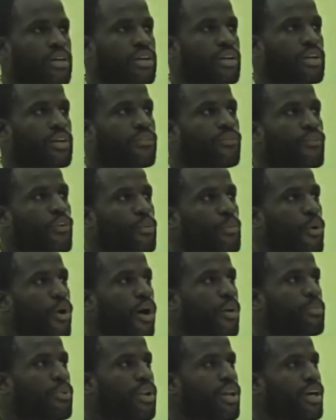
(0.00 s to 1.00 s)
the
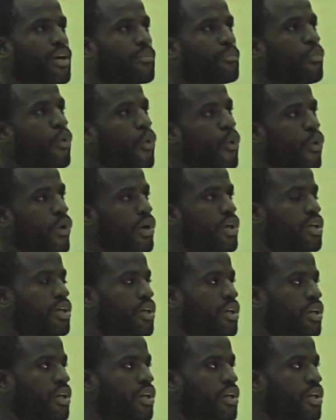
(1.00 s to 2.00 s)
football player born
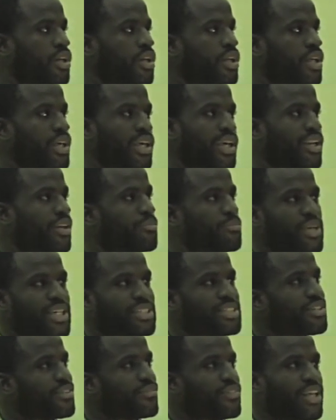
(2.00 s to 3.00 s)
in the
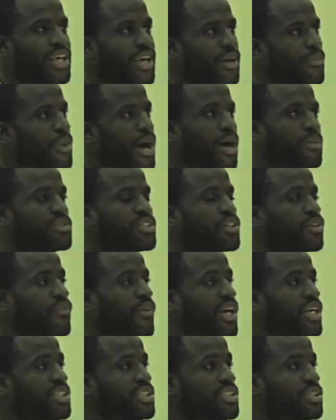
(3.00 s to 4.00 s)
midst of the hip-hop
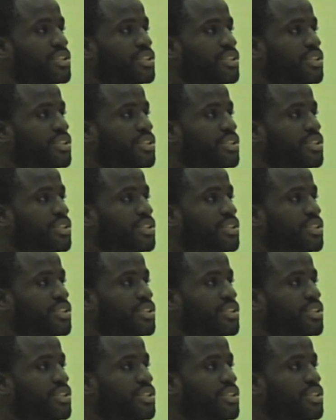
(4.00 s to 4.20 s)
generation.